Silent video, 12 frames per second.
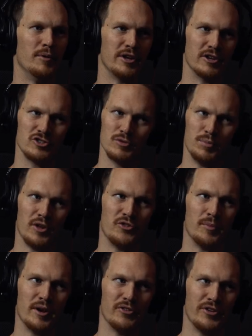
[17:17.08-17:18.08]
I'm going to get you
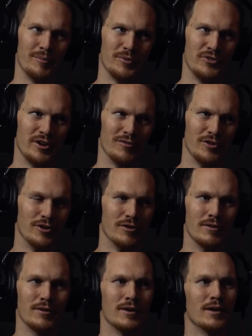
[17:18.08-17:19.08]
plus or minus 10% every
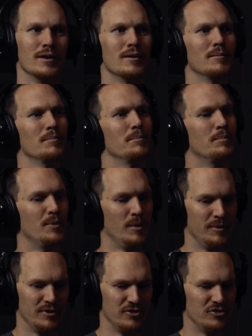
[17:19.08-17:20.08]
year, but
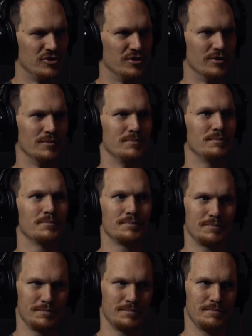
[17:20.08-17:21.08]
I'm going to need you to,
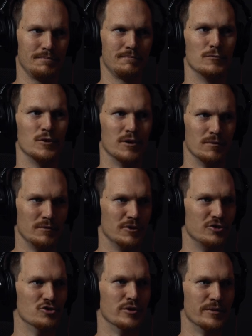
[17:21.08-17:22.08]
you know,
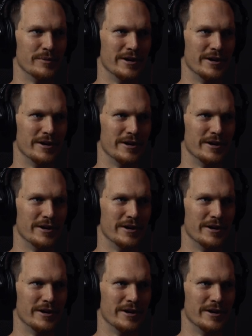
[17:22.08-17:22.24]
enjoy the